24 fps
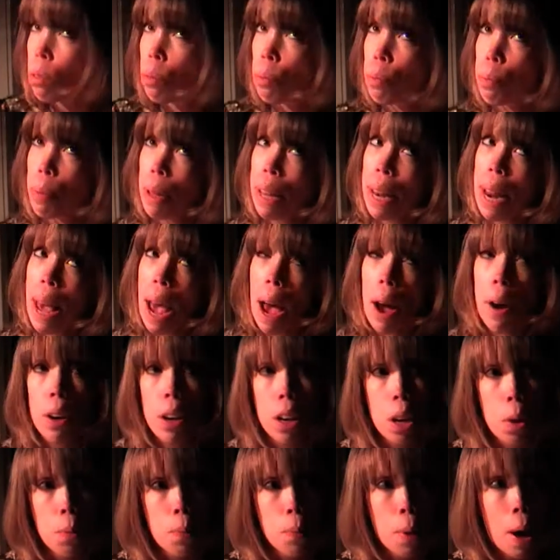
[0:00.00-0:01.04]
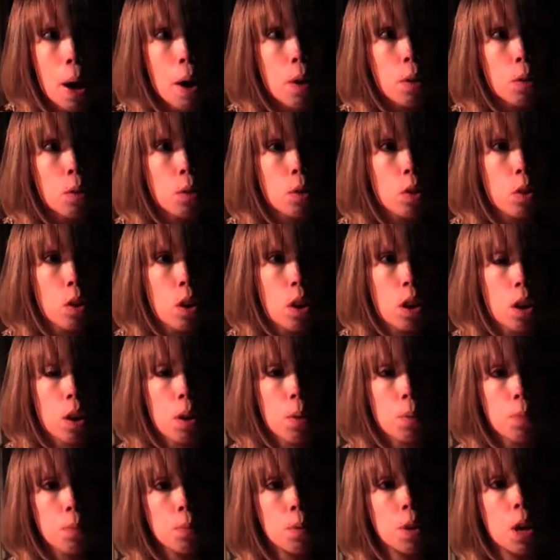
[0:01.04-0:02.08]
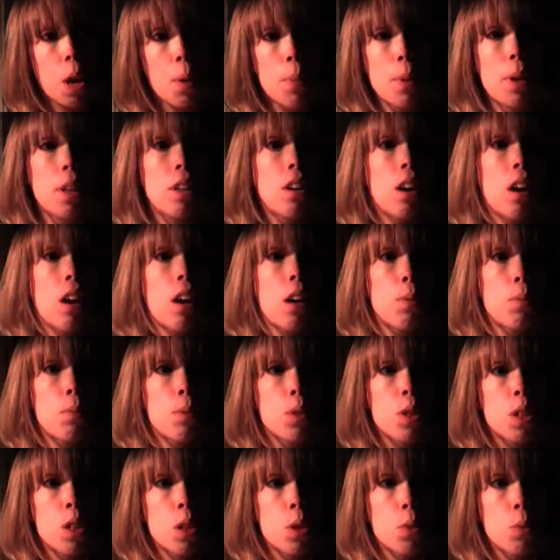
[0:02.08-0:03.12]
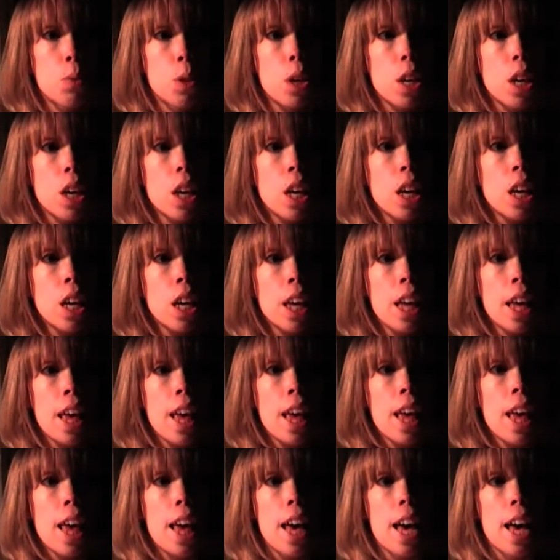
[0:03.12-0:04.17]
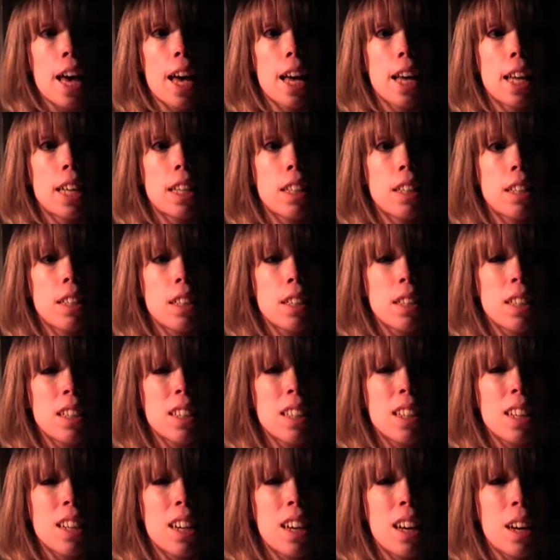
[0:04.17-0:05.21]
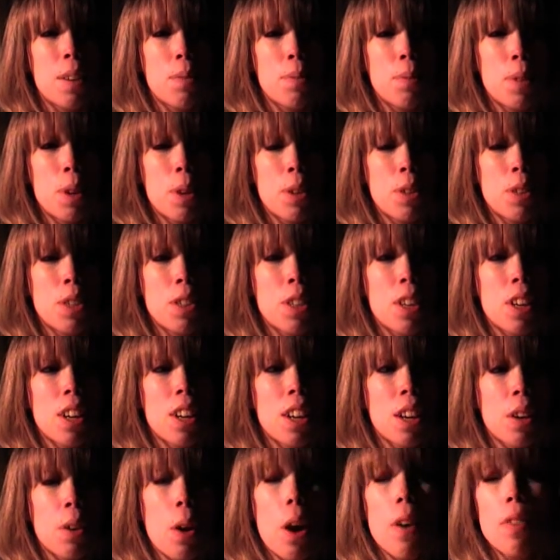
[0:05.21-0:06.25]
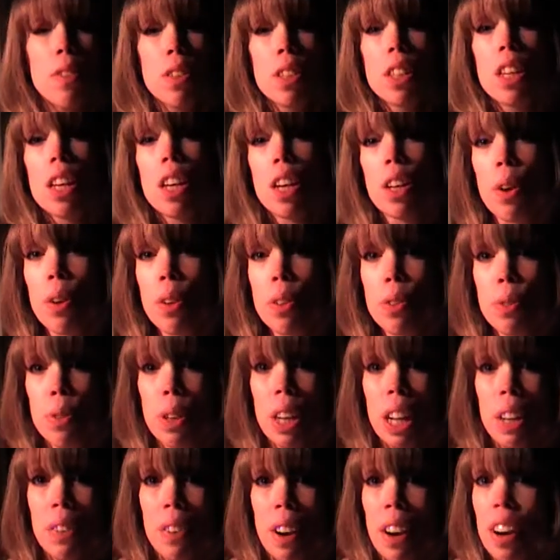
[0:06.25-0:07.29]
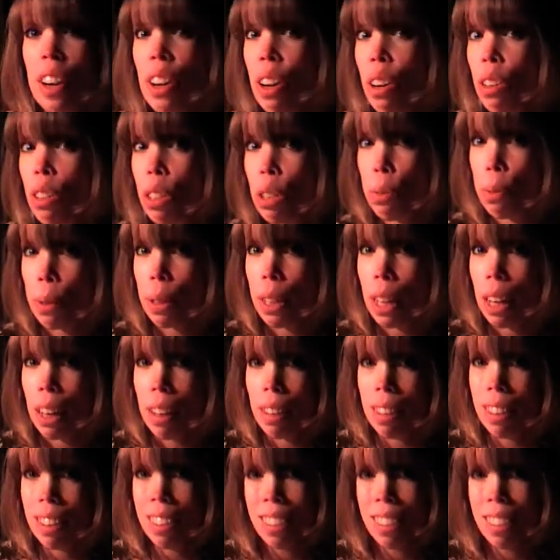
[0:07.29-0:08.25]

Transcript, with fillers: been out and about um, a couple of times this week, and I'm noticing, obviously, you know, it's really very noticeable now